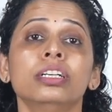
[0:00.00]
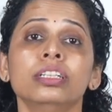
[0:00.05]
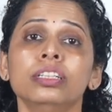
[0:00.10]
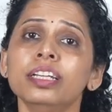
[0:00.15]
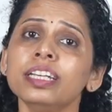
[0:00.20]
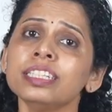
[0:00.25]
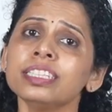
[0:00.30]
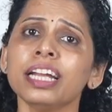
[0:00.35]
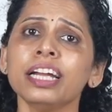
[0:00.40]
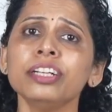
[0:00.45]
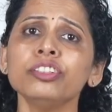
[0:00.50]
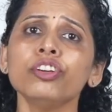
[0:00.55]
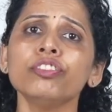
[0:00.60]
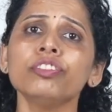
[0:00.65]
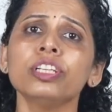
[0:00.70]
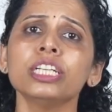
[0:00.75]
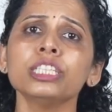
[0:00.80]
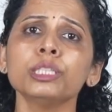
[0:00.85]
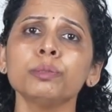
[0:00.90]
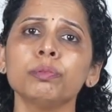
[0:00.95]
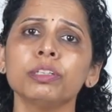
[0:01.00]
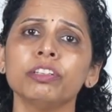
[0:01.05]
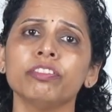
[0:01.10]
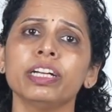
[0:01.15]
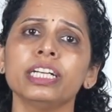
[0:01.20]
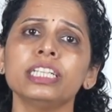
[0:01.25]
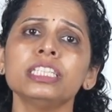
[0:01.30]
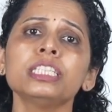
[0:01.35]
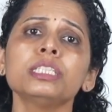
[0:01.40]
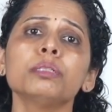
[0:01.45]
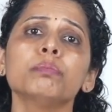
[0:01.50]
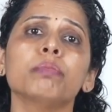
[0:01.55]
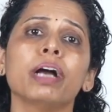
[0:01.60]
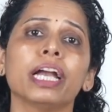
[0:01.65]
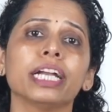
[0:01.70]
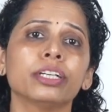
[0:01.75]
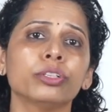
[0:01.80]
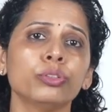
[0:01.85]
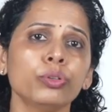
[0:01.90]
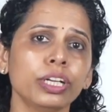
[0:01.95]
This kind of things prevents
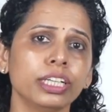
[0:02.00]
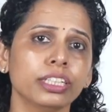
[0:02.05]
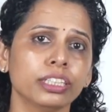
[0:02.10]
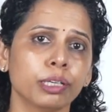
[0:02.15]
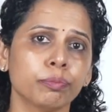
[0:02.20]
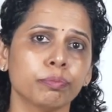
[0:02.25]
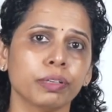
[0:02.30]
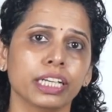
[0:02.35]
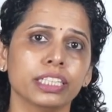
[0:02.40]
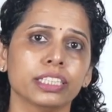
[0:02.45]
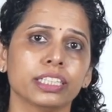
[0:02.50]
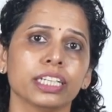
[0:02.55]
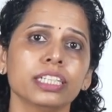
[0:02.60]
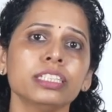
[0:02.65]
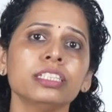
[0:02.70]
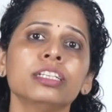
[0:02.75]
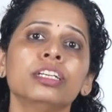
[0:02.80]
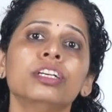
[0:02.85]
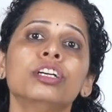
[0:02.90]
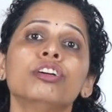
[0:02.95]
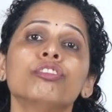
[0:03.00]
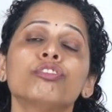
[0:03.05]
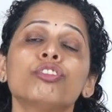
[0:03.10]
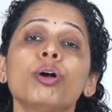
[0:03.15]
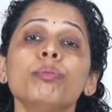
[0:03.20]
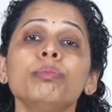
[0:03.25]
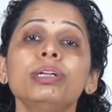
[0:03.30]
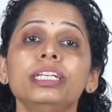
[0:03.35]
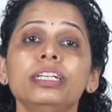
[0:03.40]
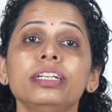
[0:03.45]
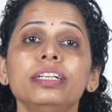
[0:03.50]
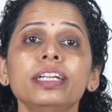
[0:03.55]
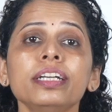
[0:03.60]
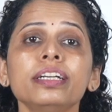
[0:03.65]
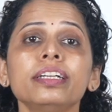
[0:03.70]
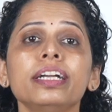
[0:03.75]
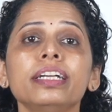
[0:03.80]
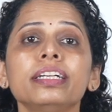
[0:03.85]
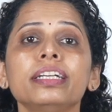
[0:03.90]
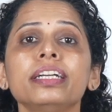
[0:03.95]
micro enterprises from
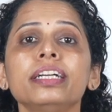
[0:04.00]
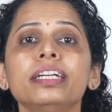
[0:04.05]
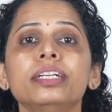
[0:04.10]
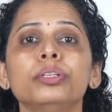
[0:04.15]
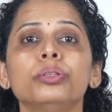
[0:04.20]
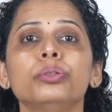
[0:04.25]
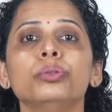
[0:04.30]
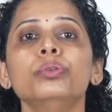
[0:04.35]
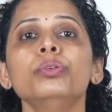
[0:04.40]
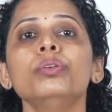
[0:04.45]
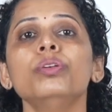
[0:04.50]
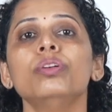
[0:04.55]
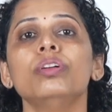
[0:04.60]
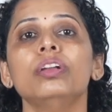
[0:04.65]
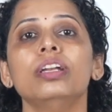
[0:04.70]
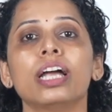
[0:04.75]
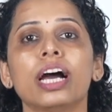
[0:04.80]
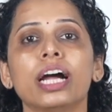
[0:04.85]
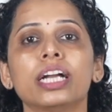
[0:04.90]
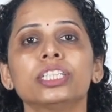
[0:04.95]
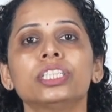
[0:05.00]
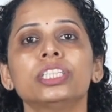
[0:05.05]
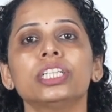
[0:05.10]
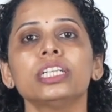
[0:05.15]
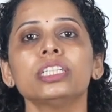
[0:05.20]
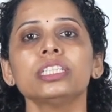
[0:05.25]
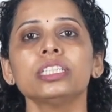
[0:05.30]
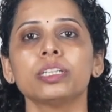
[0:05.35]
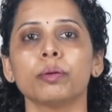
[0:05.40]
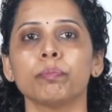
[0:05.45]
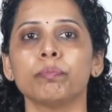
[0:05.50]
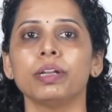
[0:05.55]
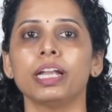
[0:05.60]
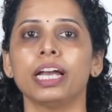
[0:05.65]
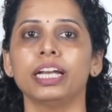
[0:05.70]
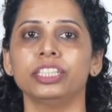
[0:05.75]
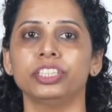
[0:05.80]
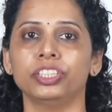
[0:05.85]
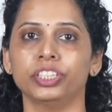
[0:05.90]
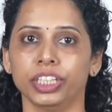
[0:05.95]
integrating into larger
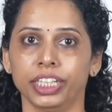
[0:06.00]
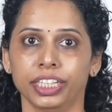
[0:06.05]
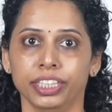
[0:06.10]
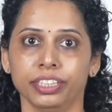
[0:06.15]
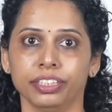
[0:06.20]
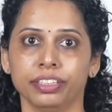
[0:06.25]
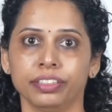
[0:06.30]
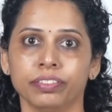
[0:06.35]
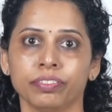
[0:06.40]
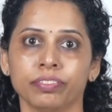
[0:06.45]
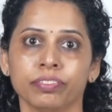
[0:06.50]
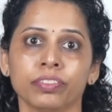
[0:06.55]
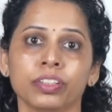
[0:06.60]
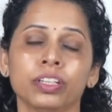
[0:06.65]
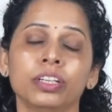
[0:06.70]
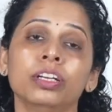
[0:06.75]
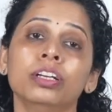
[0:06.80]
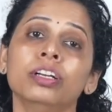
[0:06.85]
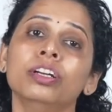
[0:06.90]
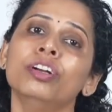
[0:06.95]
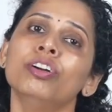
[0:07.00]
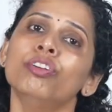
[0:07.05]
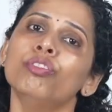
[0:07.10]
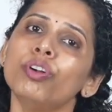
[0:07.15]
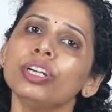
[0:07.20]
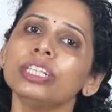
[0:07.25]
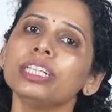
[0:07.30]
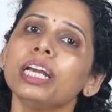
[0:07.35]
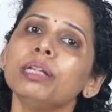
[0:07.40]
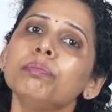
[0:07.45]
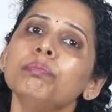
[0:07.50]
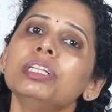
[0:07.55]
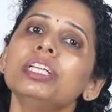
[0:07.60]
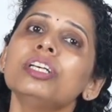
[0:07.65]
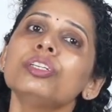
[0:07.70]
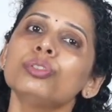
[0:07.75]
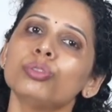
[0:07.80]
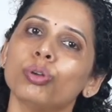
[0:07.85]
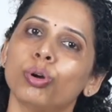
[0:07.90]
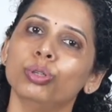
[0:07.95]
supply chain. What can be
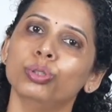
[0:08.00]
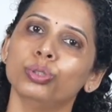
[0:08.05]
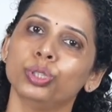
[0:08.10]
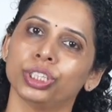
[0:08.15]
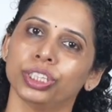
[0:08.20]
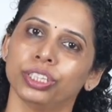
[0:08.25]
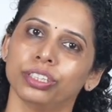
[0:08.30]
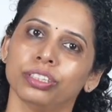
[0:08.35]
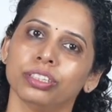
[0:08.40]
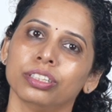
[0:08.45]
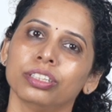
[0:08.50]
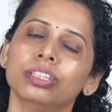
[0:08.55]
the solution?